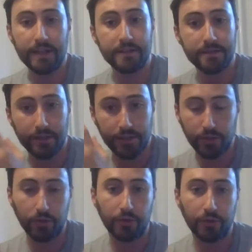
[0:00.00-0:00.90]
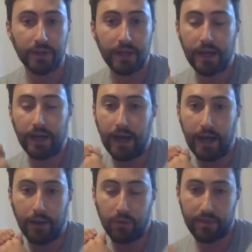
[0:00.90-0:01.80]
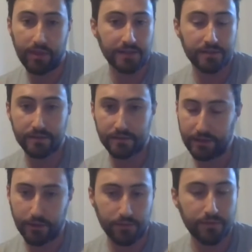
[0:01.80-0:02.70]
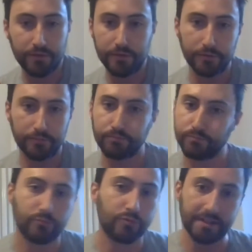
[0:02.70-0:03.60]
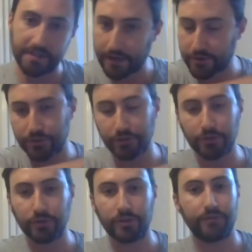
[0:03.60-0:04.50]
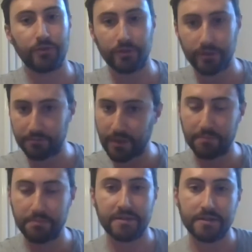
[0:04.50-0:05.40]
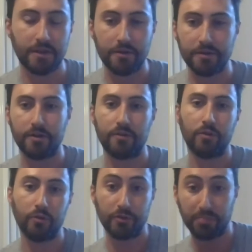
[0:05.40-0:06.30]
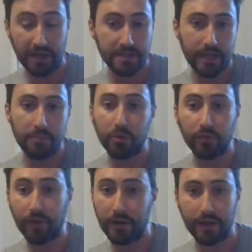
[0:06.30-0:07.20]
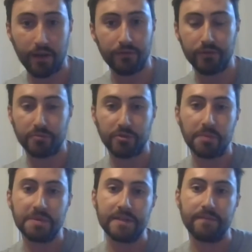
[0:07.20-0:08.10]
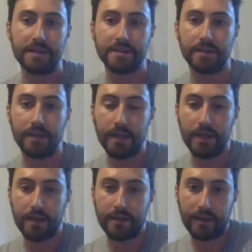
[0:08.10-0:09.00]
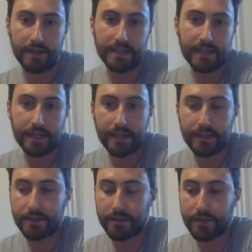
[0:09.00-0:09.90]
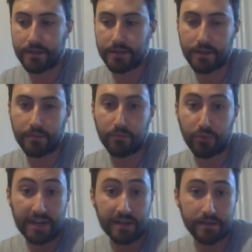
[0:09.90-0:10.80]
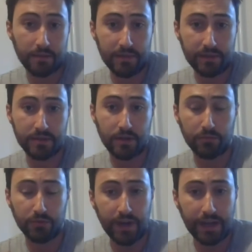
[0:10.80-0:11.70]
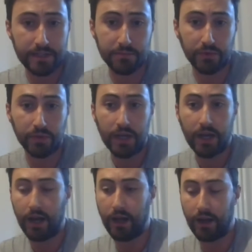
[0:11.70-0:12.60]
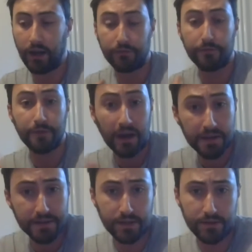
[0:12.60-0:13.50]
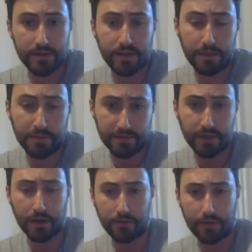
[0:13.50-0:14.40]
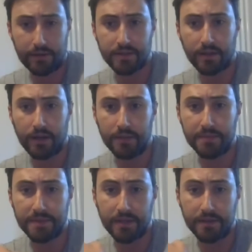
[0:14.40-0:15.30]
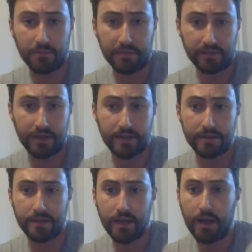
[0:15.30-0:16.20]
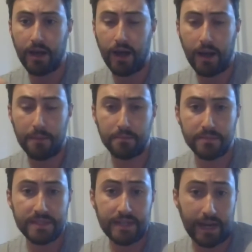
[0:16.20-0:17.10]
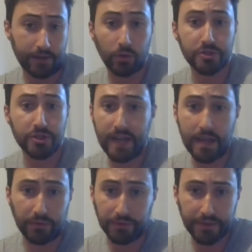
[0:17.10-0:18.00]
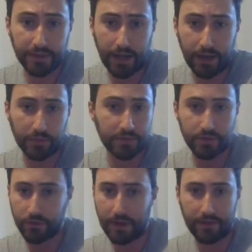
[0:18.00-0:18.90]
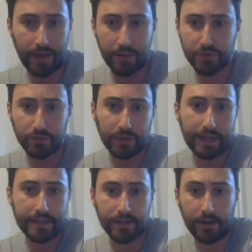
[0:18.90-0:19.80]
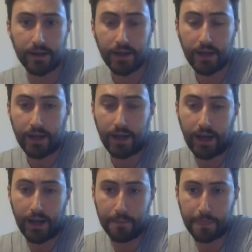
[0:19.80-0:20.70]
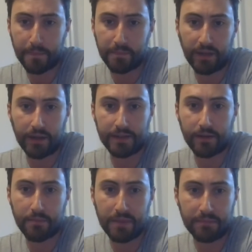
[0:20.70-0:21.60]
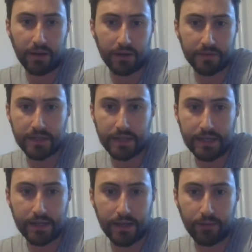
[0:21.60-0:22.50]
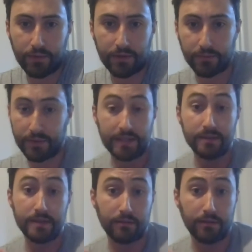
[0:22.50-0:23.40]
It's secured, whether that's through your residential, if you're a business owner, or your buy-to-let portfolio, if you're a property investor. The idea is to bring something that's a lot more flexible, a lot faster in terms of turnaround times, and something that is technology enabled. We'll talk about that, I'm sure, later. But a big part of Selena, we consider